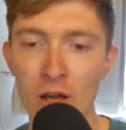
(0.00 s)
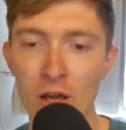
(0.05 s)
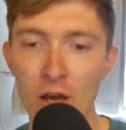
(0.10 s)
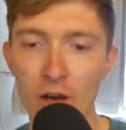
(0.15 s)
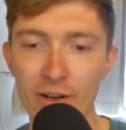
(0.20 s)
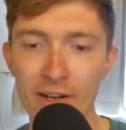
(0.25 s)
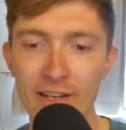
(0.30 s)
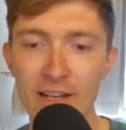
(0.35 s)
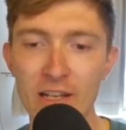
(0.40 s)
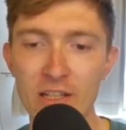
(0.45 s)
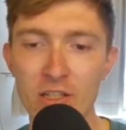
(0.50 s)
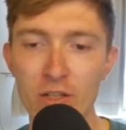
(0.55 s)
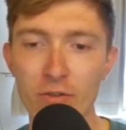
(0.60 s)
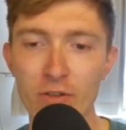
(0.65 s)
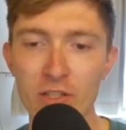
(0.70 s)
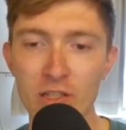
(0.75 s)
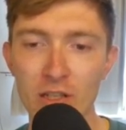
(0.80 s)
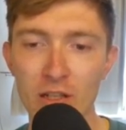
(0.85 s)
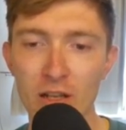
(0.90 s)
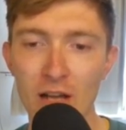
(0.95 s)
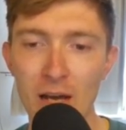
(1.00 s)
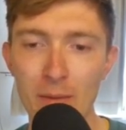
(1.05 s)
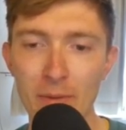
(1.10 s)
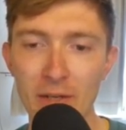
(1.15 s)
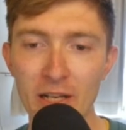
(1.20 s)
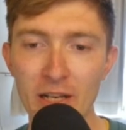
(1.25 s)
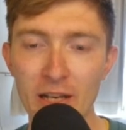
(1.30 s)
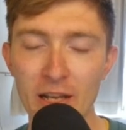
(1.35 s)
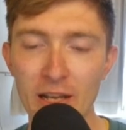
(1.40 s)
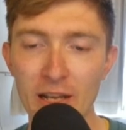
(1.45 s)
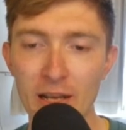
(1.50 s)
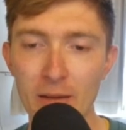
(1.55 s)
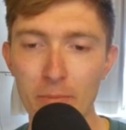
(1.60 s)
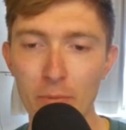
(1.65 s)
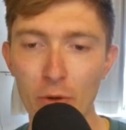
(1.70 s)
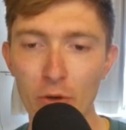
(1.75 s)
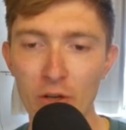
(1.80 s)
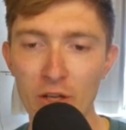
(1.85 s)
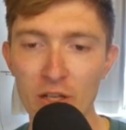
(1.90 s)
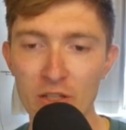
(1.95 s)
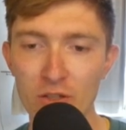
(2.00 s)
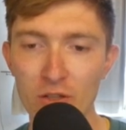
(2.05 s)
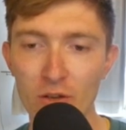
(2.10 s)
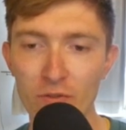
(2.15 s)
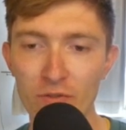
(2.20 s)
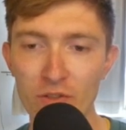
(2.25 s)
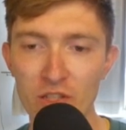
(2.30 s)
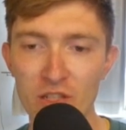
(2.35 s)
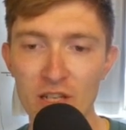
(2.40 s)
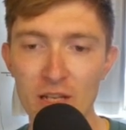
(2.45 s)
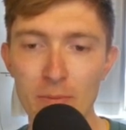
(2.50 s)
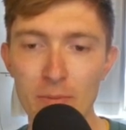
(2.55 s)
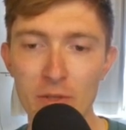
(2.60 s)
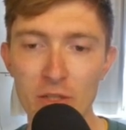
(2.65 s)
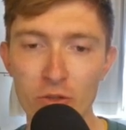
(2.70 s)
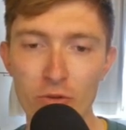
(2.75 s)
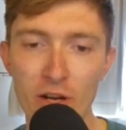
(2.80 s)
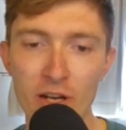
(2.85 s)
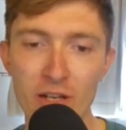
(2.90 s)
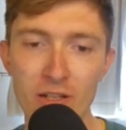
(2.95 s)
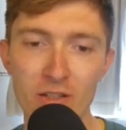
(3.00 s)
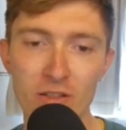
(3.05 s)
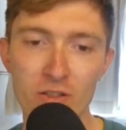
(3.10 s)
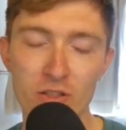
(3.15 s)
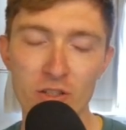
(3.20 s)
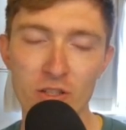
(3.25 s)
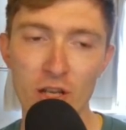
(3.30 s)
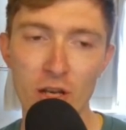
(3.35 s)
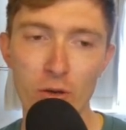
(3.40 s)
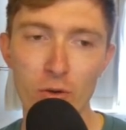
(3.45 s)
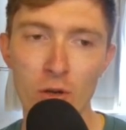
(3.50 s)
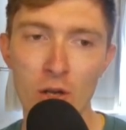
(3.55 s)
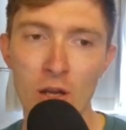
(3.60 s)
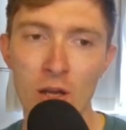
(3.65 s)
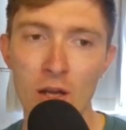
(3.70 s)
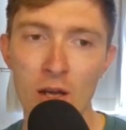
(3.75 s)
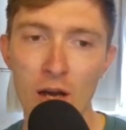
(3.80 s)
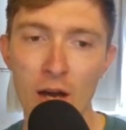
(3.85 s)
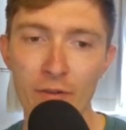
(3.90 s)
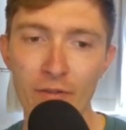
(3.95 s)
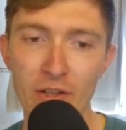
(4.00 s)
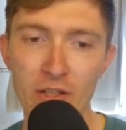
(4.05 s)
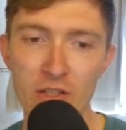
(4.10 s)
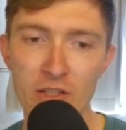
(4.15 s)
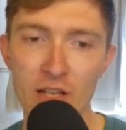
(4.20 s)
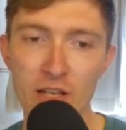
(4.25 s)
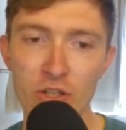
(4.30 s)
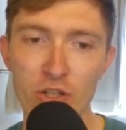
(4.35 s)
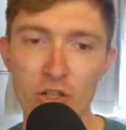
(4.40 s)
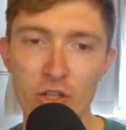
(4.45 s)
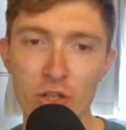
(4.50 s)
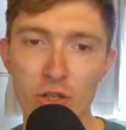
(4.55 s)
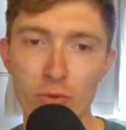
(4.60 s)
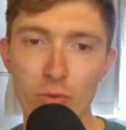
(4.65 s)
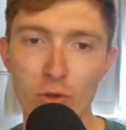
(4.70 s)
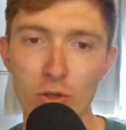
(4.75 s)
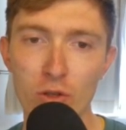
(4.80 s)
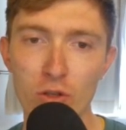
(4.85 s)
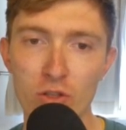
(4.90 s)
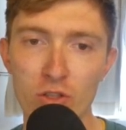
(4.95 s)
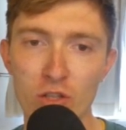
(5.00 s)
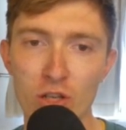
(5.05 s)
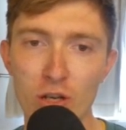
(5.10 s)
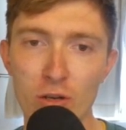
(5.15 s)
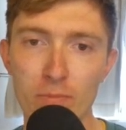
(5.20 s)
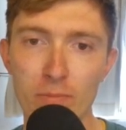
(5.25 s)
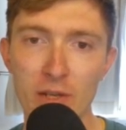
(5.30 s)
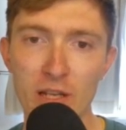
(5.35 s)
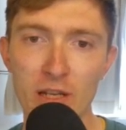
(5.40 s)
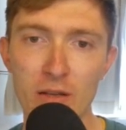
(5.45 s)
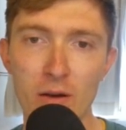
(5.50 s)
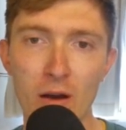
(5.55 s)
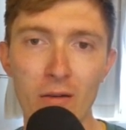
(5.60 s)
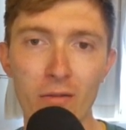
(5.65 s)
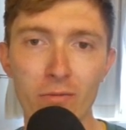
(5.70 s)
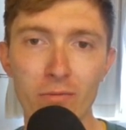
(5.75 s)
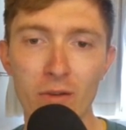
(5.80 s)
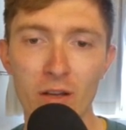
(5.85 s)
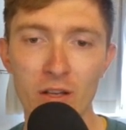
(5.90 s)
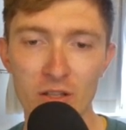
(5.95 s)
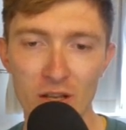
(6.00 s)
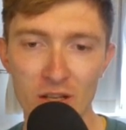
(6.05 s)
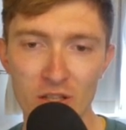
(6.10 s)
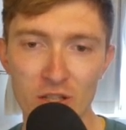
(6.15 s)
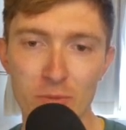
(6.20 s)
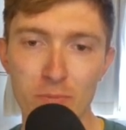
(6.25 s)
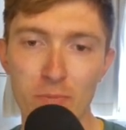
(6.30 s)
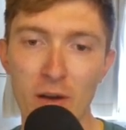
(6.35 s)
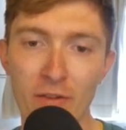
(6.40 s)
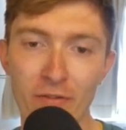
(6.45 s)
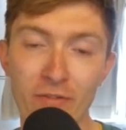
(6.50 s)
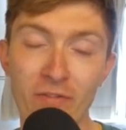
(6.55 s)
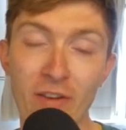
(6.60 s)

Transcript: Okay, yes, there is climbing in here, but it's not the steepest gradient, so I think stage 2 will also be, I think